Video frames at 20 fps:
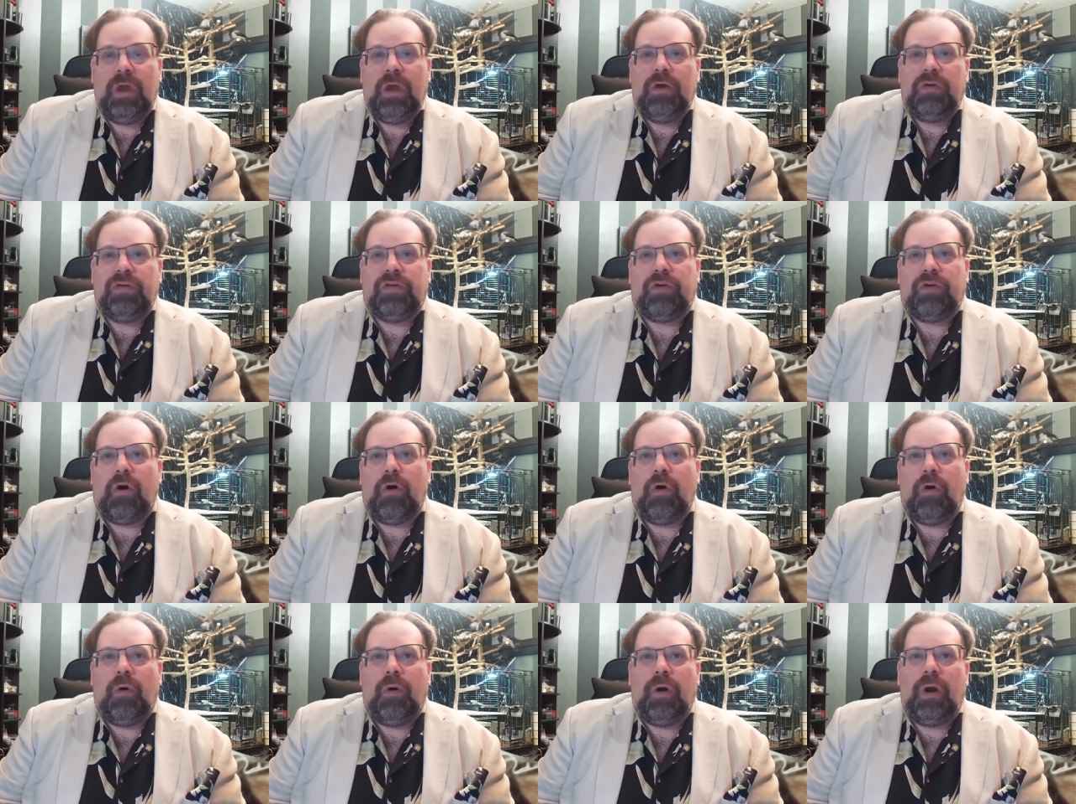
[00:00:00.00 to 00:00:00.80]

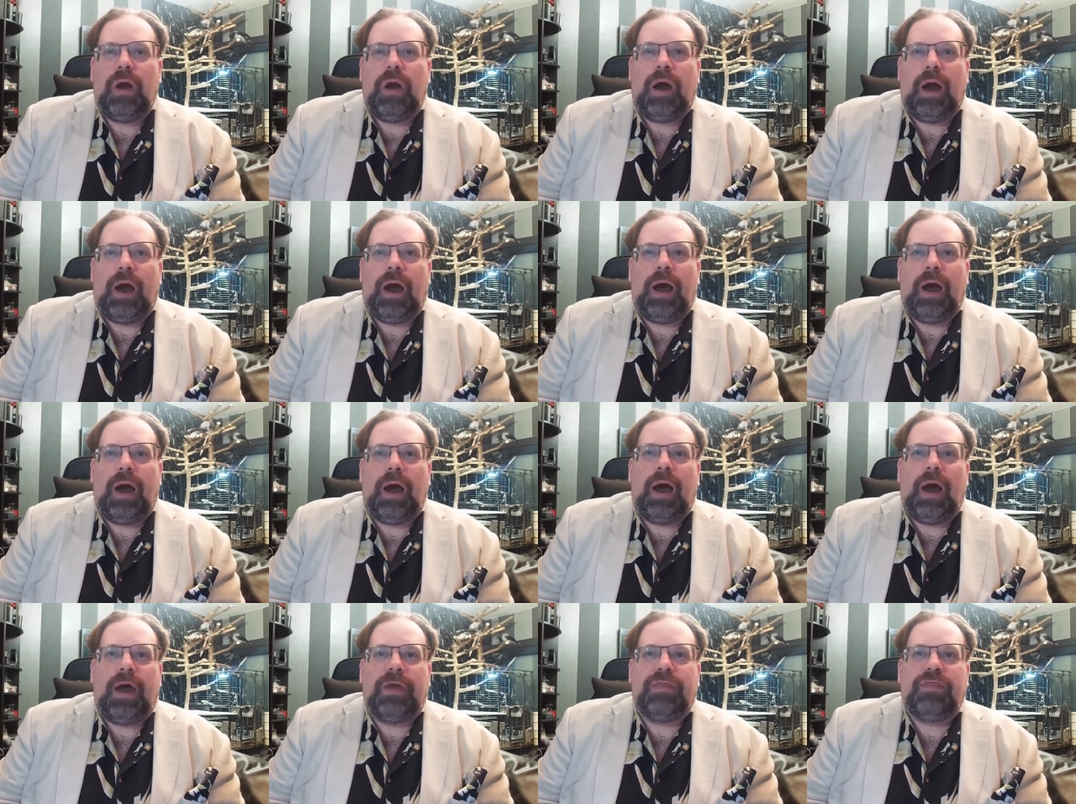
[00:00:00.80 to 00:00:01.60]
So uh,
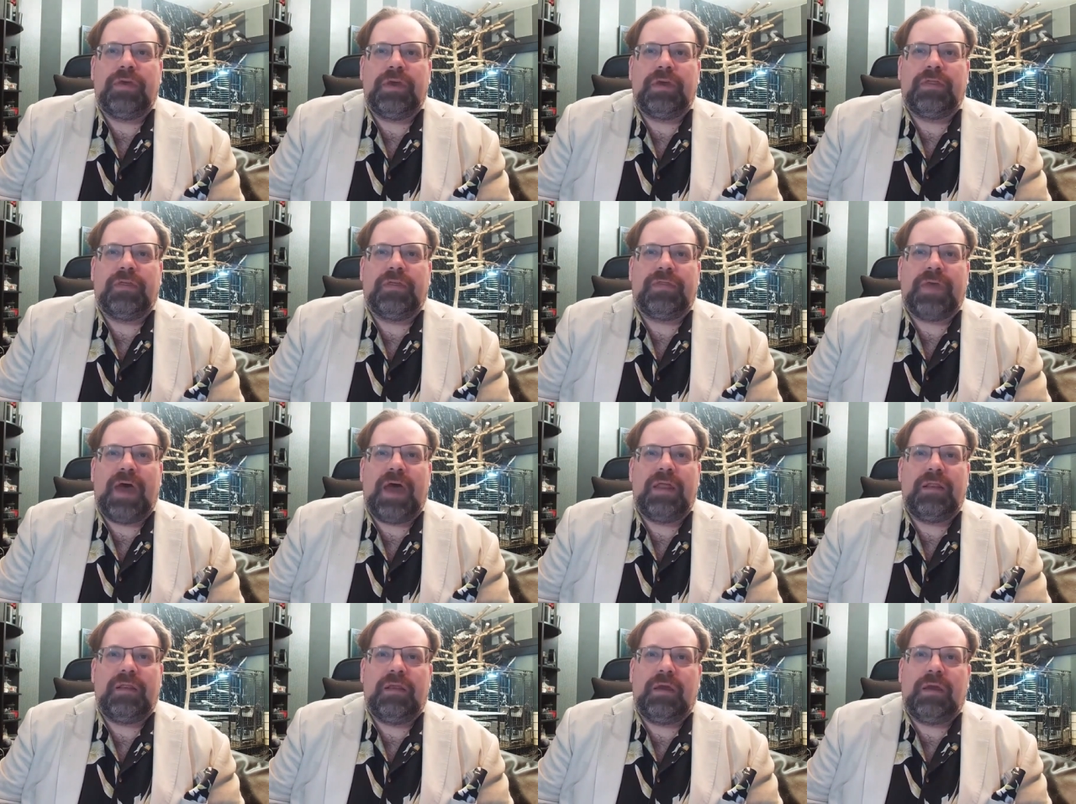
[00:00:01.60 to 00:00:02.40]
I think that that